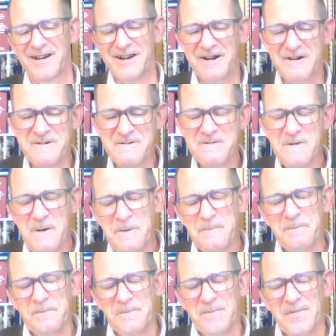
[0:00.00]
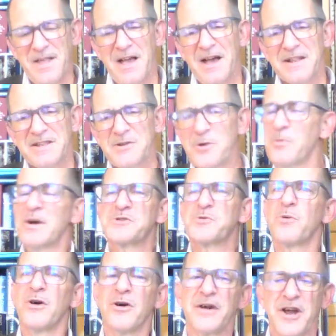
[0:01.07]
To
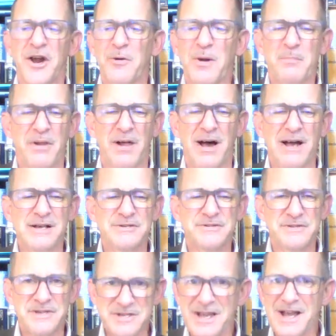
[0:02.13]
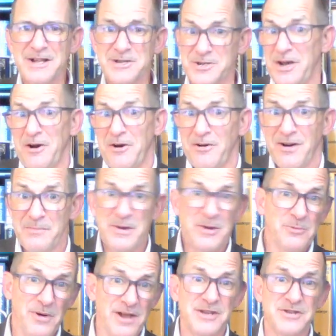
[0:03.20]
which Will Gere replies, "Is that so? I
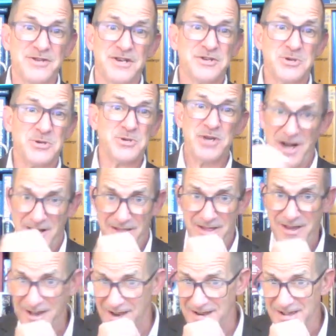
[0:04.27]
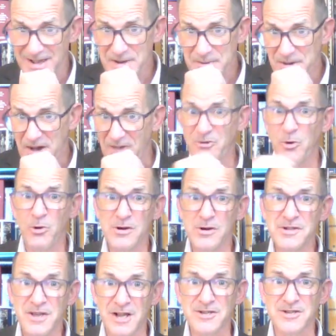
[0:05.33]
mean, what else can you say to that? Of
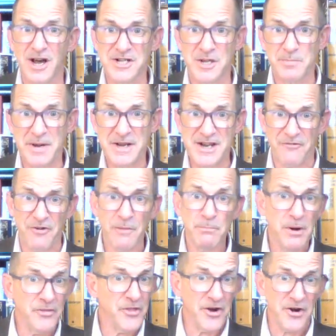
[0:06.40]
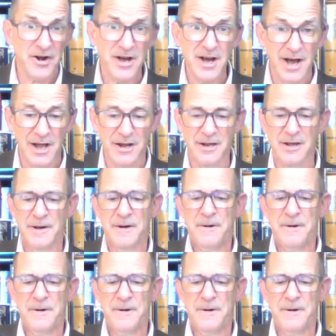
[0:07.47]
course things ought to be different, but they're not."